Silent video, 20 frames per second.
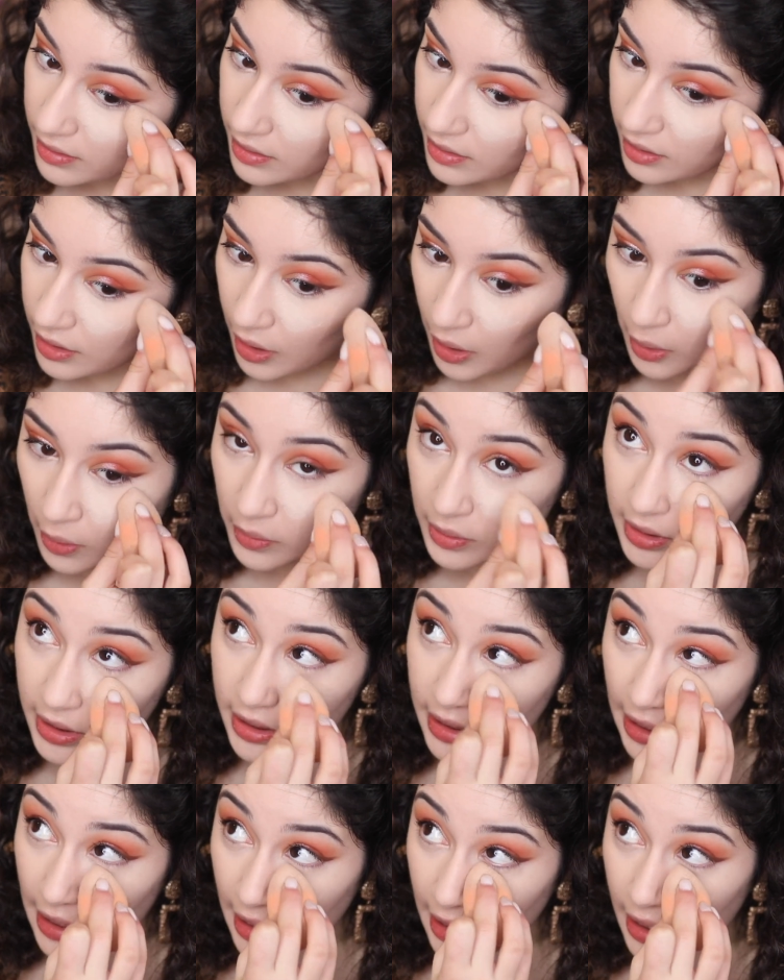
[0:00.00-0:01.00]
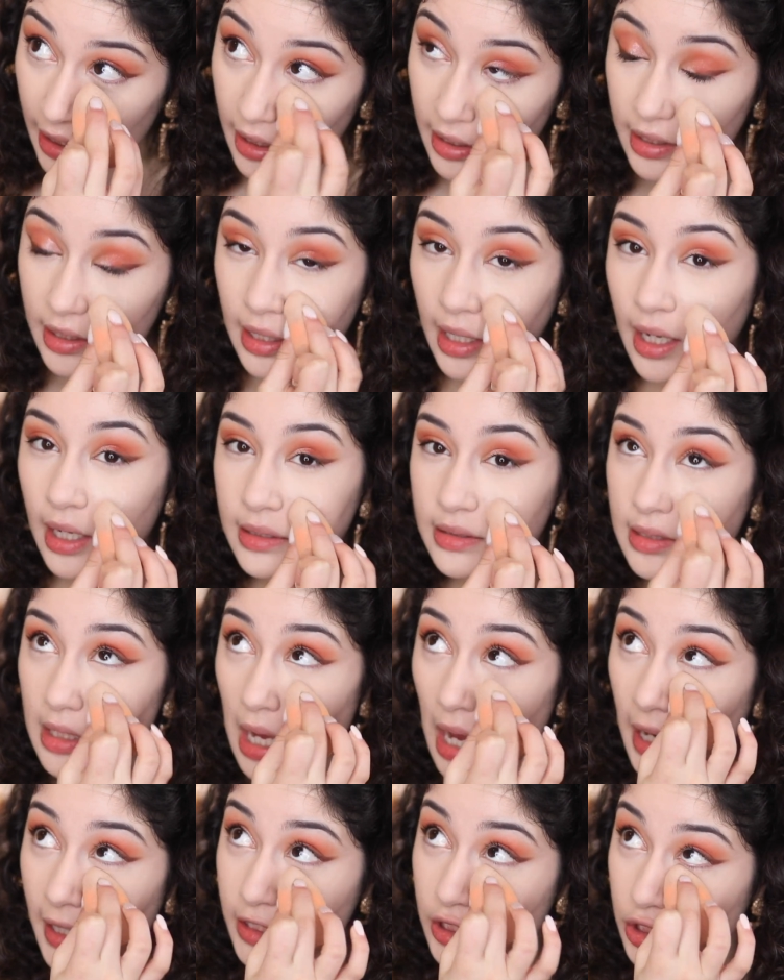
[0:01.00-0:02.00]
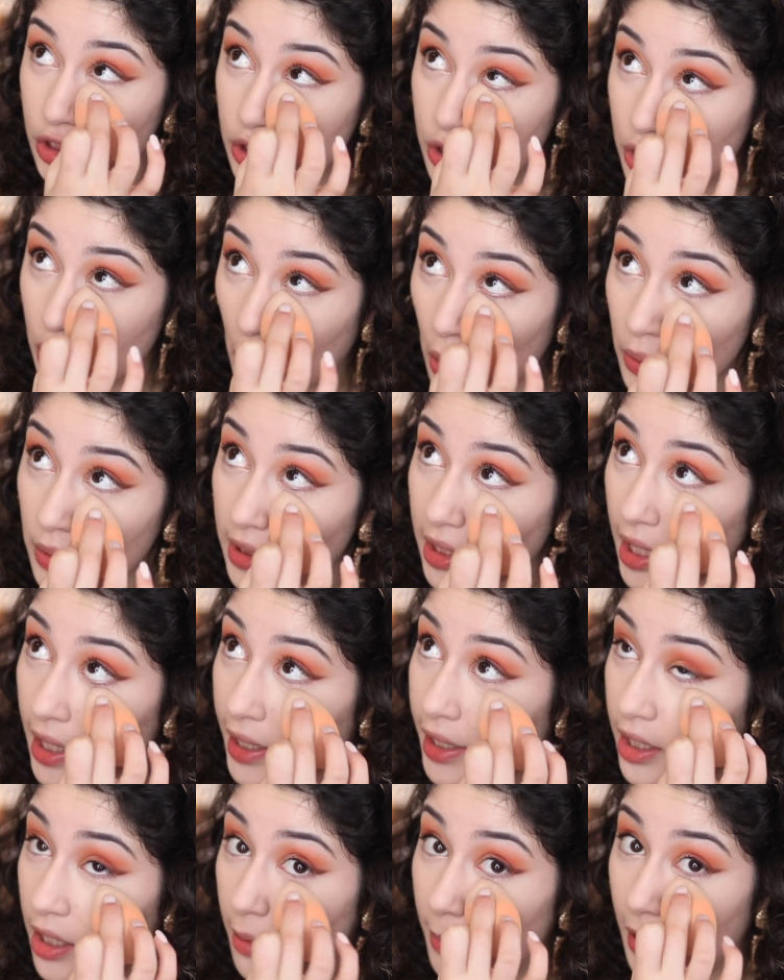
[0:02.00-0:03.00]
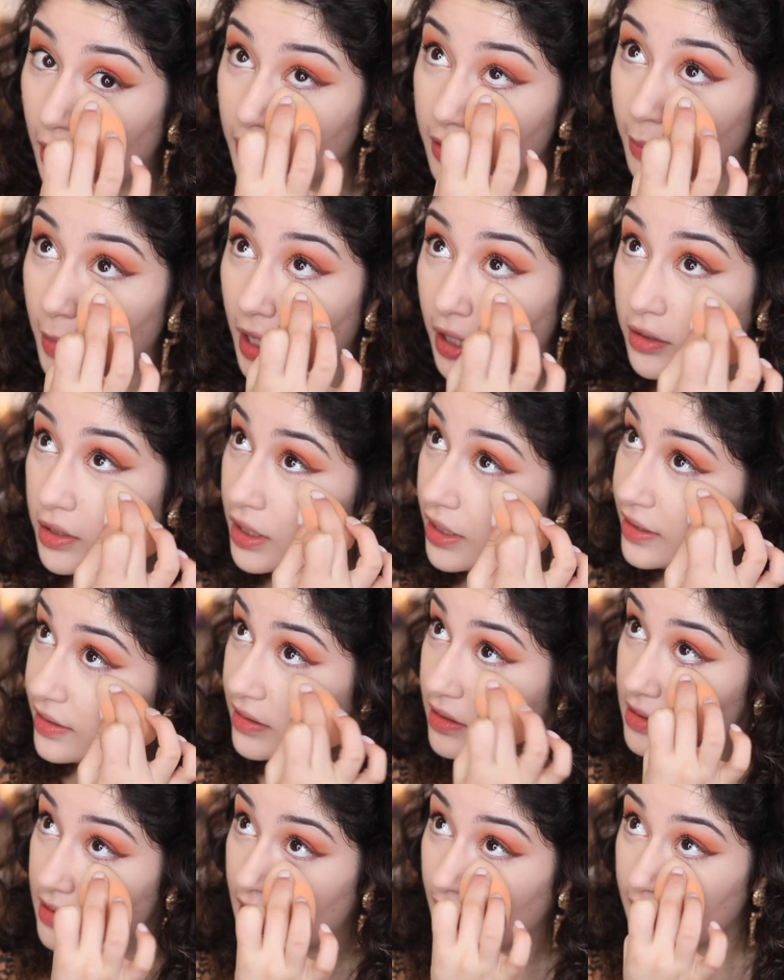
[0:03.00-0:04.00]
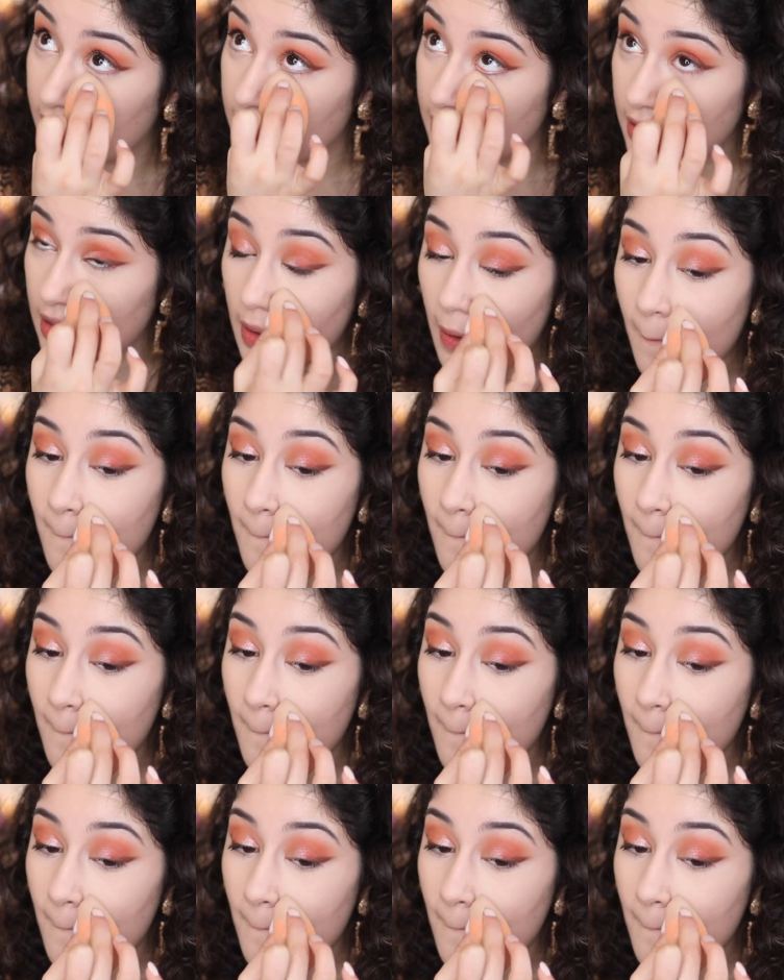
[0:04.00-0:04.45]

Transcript: The only thing that I don't like about the powder is the scent.